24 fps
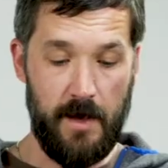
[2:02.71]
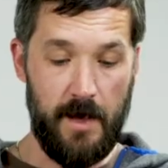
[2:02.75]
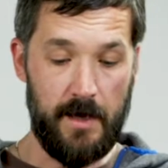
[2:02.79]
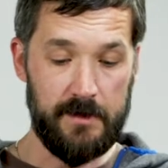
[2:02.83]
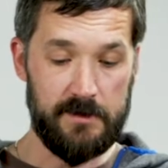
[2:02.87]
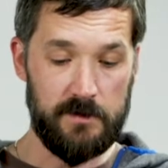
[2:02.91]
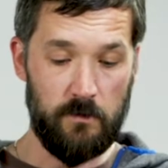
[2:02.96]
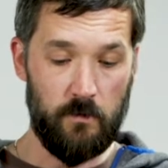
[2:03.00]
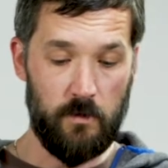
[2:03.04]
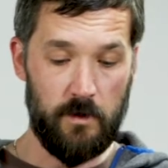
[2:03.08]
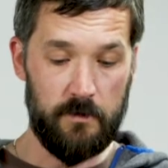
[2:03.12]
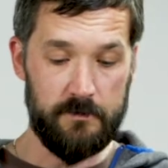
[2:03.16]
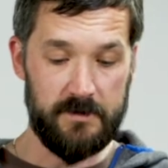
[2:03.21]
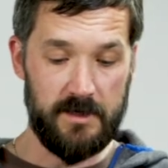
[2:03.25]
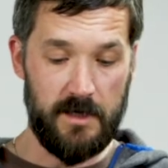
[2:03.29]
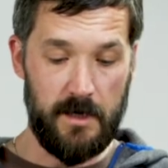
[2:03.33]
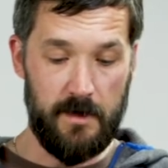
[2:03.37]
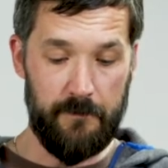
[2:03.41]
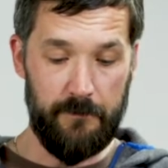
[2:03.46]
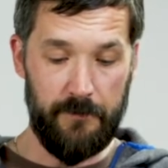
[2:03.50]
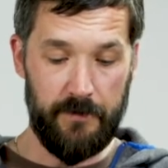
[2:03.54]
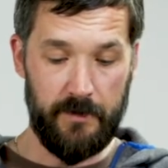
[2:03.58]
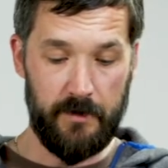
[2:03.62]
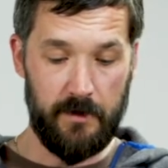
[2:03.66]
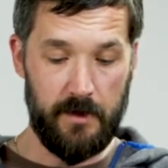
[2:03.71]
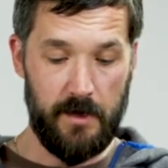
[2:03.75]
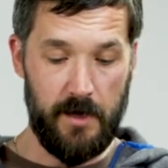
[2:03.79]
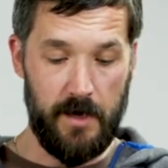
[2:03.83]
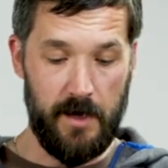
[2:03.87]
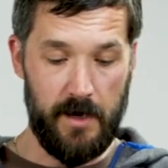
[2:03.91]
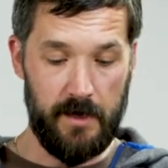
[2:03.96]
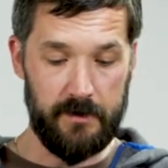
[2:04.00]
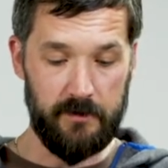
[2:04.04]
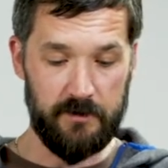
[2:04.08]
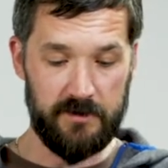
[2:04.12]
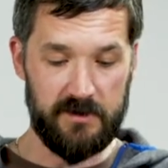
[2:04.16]
as it warms up,
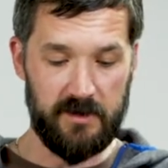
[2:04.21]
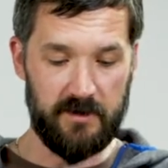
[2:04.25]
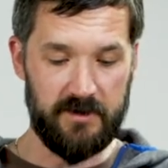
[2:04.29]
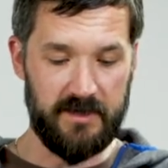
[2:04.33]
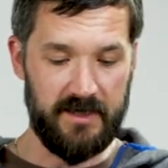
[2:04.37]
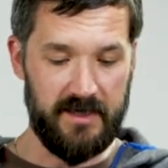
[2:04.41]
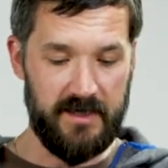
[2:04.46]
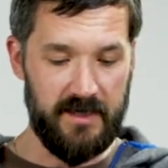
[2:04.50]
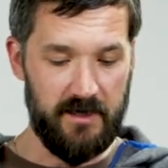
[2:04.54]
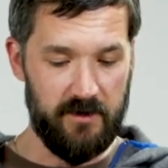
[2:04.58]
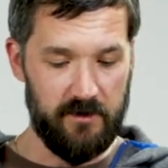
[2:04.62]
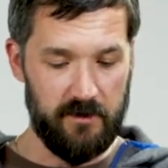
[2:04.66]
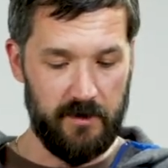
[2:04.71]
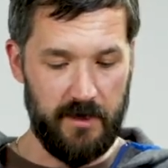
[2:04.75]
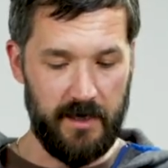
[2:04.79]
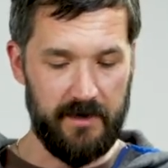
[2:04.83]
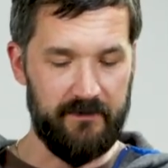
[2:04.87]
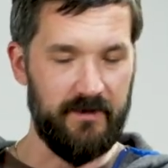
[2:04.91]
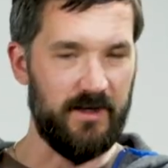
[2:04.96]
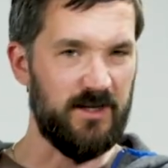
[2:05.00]
you'll start to hear kind